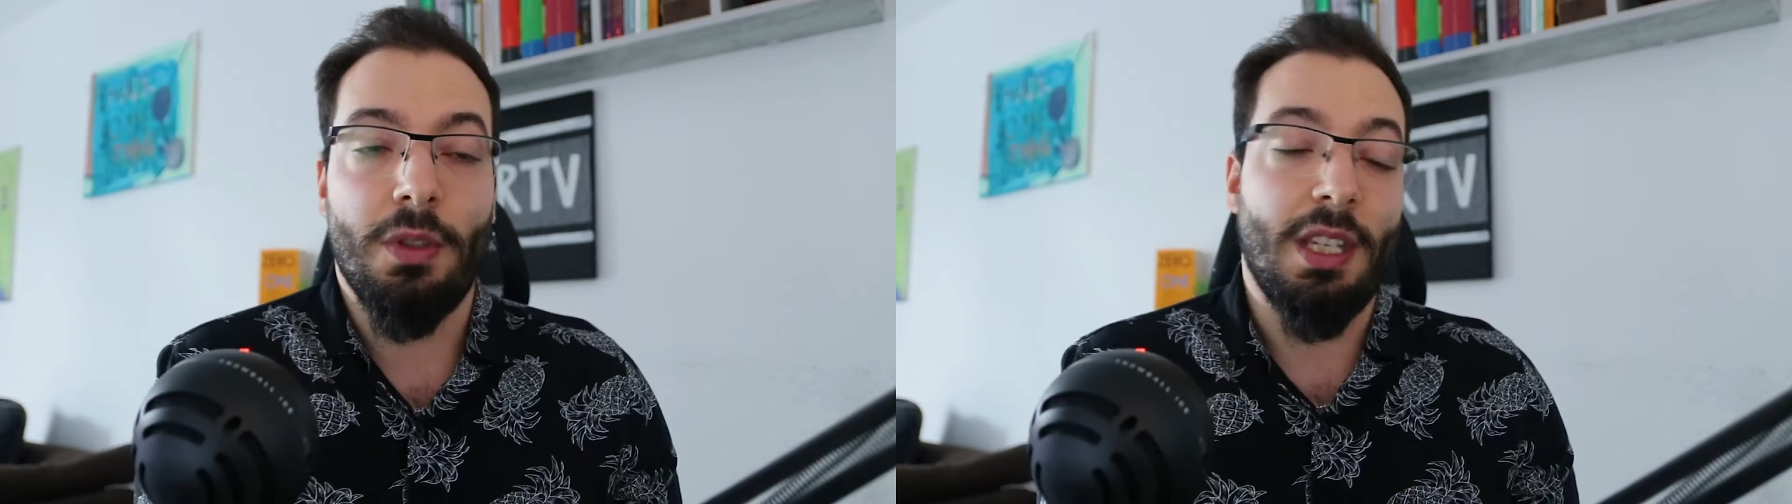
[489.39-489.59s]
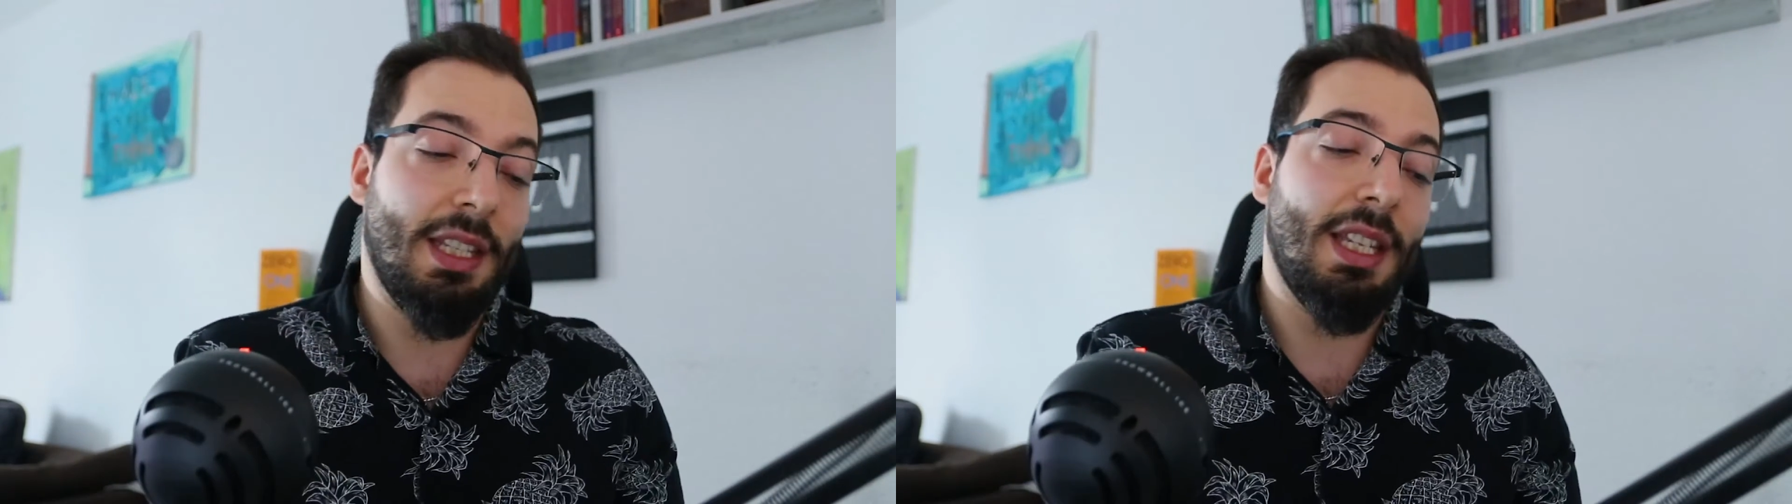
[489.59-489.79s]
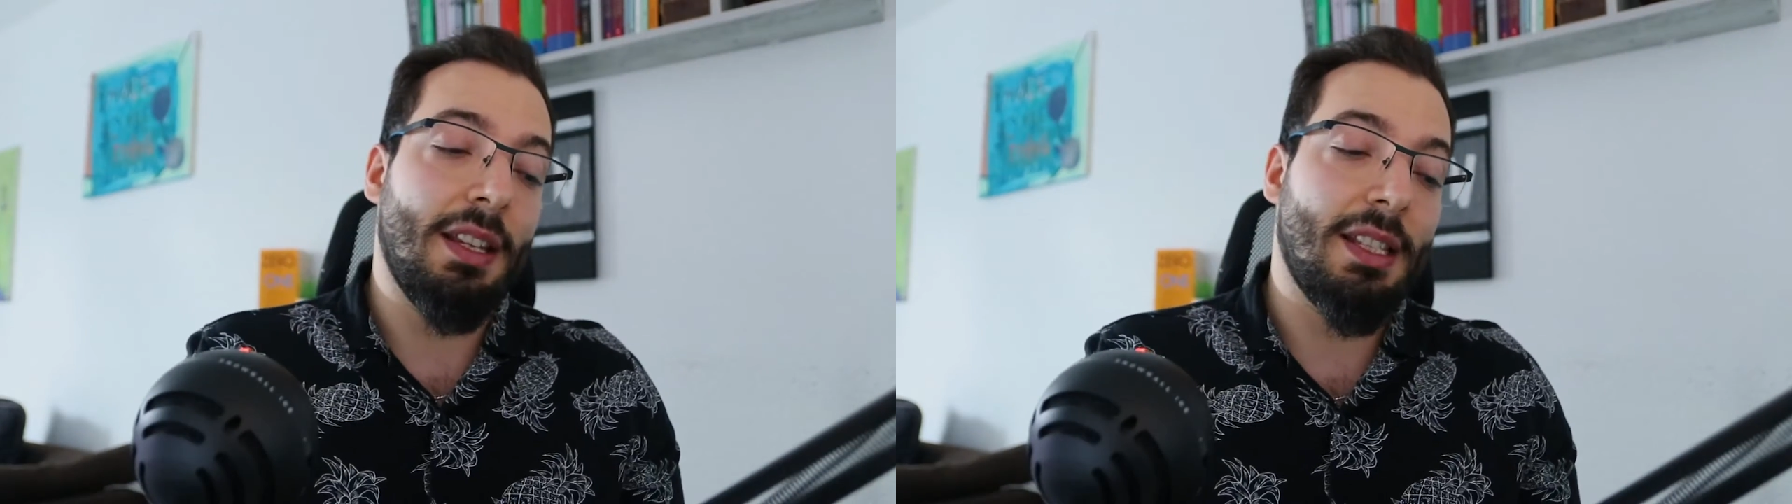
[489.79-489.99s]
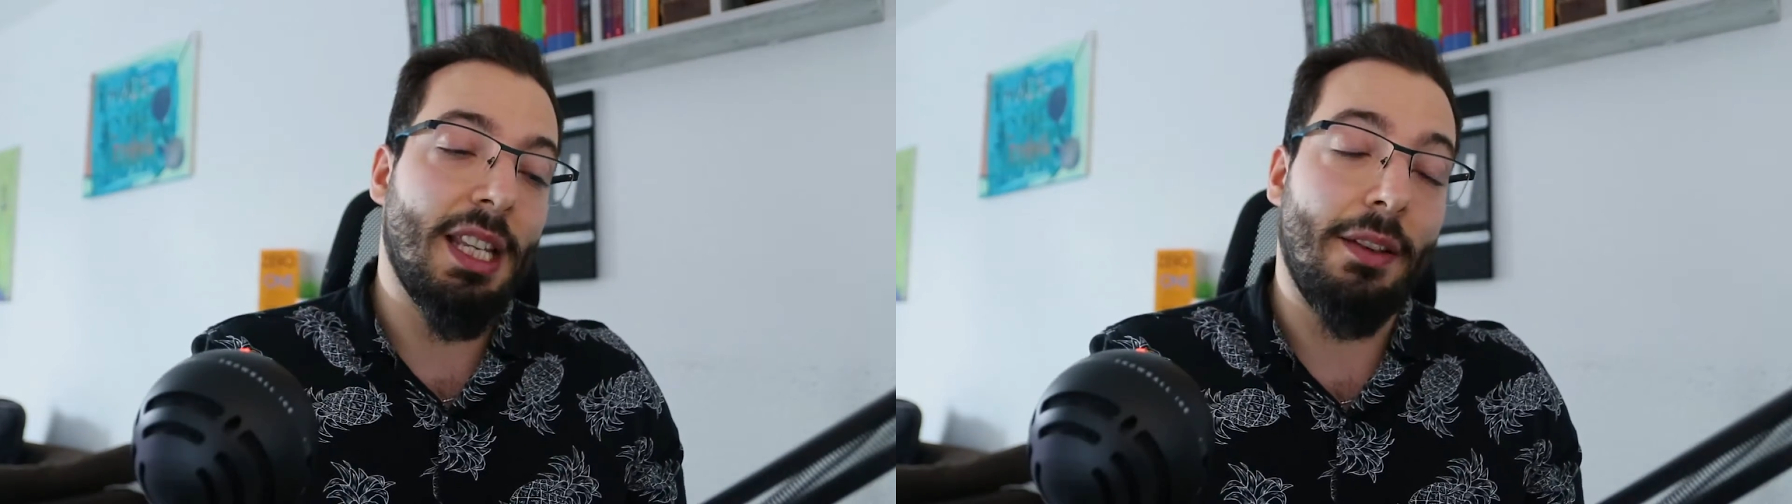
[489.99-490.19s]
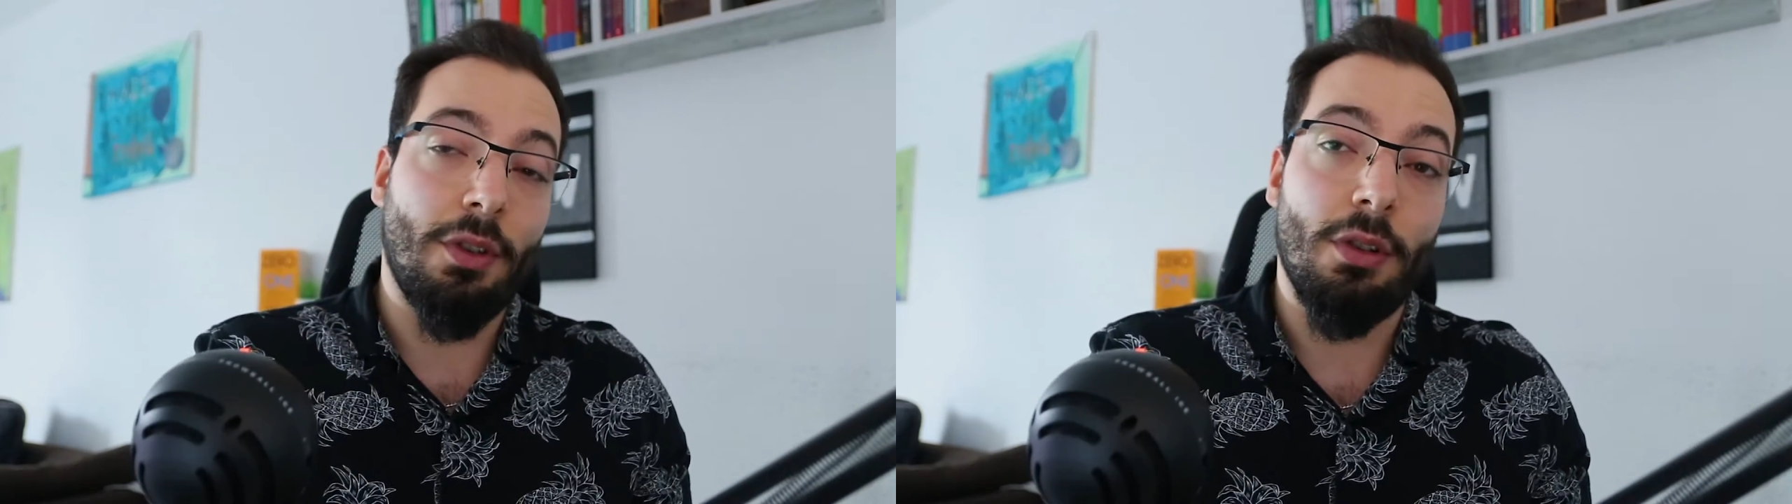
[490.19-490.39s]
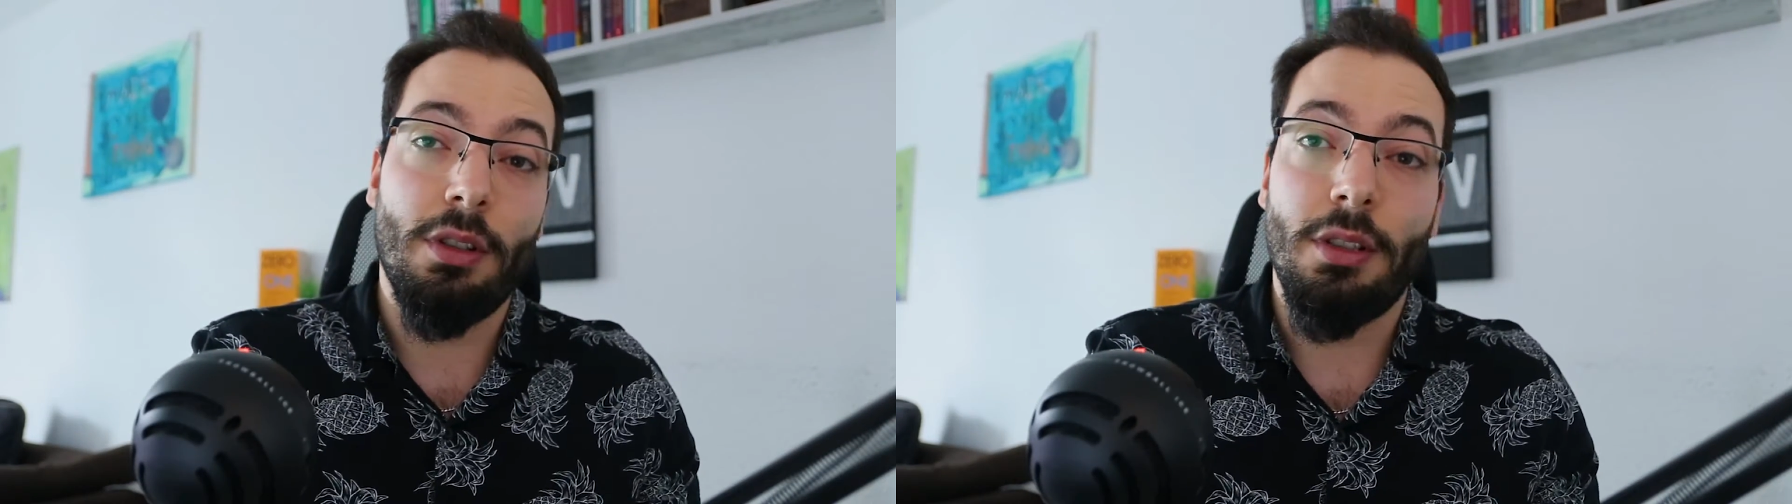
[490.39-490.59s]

There's several